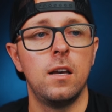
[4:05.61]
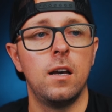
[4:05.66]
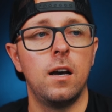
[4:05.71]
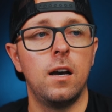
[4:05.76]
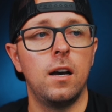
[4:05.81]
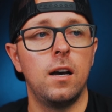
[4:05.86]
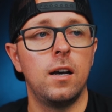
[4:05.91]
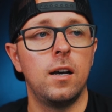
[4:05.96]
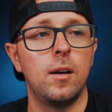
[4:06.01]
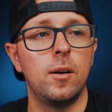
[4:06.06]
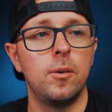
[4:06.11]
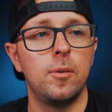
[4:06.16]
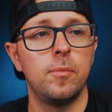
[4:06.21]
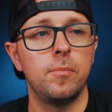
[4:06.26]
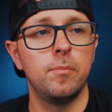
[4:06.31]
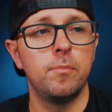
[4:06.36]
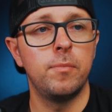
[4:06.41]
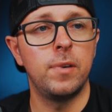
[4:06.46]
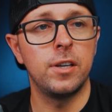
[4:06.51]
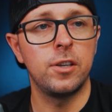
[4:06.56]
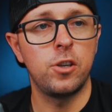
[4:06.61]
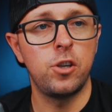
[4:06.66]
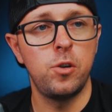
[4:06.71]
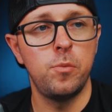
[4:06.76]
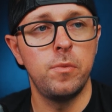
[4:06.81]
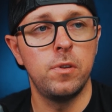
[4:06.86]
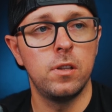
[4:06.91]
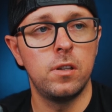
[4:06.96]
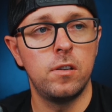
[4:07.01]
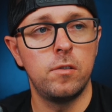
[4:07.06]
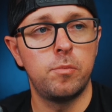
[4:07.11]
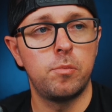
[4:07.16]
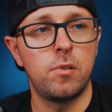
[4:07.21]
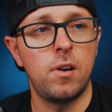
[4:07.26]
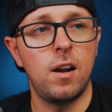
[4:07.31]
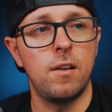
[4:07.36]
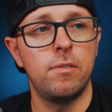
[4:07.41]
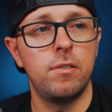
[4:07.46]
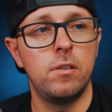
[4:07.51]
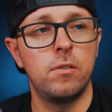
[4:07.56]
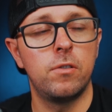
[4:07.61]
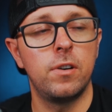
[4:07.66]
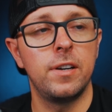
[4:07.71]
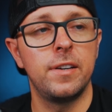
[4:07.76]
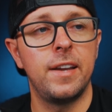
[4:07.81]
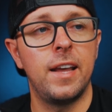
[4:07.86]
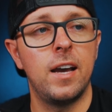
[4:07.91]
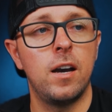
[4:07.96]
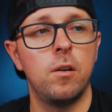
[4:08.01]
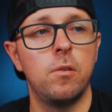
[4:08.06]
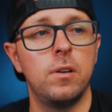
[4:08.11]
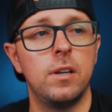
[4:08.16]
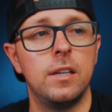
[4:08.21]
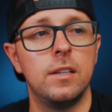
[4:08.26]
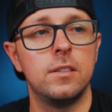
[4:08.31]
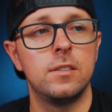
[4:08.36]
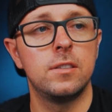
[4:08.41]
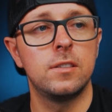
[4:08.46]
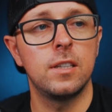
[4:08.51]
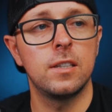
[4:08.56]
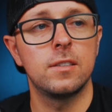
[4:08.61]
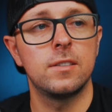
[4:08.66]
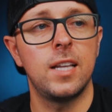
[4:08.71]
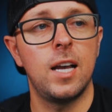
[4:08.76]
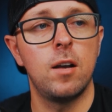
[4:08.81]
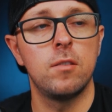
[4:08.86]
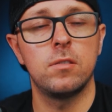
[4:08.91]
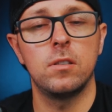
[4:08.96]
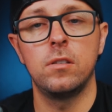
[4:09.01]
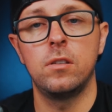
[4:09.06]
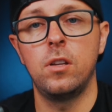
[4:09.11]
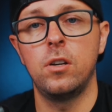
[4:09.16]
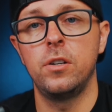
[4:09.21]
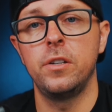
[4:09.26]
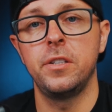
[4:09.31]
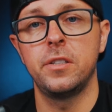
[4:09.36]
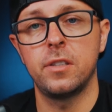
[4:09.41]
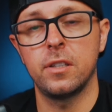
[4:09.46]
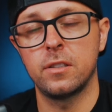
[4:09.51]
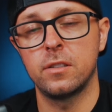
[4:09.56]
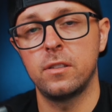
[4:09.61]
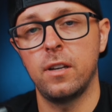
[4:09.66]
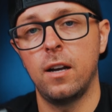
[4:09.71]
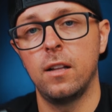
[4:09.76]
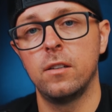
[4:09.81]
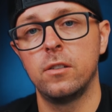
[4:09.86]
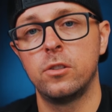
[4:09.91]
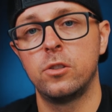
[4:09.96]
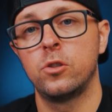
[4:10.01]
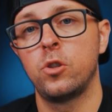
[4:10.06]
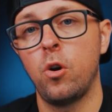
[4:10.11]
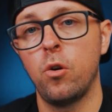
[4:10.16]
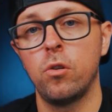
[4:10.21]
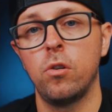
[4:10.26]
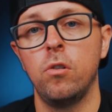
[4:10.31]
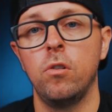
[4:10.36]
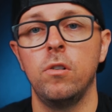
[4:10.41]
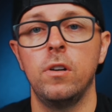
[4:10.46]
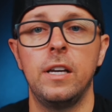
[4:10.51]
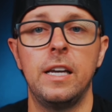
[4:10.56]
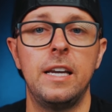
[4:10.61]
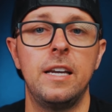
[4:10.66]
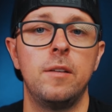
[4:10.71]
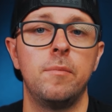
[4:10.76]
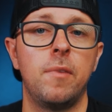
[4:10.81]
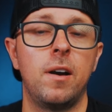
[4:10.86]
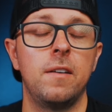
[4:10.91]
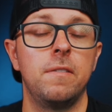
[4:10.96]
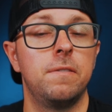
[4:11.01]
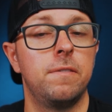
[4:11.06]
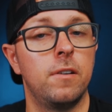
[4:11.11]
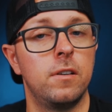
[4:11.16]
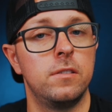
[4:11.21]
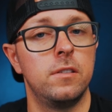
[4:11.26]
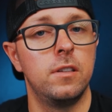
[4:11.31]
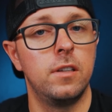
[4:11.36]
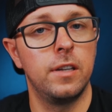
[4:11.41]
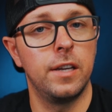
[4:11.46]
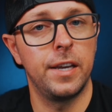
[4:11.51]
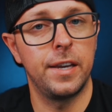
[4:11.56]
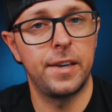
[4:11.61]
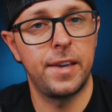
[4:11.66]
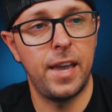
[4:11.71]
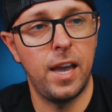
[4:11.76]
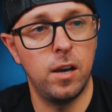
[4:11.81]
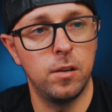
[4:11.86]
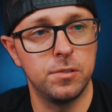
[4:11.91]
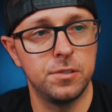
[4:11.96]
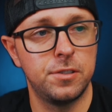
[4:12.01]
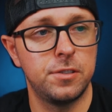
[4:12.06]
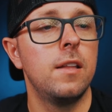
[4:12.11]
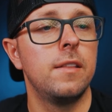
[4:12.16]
my cumulative profit right now is $6,036 total in my funded accounts.